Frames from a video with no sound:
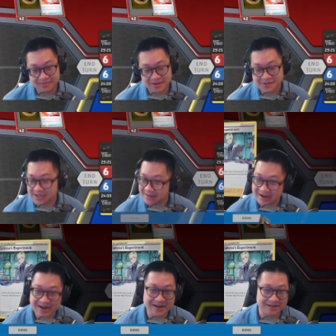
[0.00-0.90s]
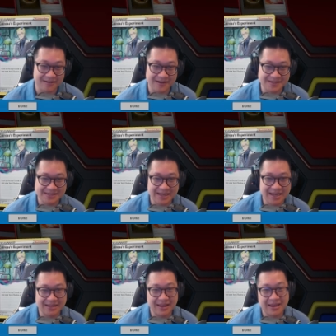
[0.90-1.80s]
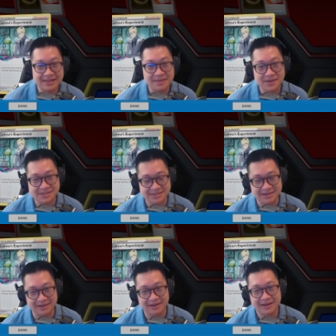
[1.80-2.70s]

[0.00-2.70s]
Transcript: That's a lot of cards in his hand, and let me see.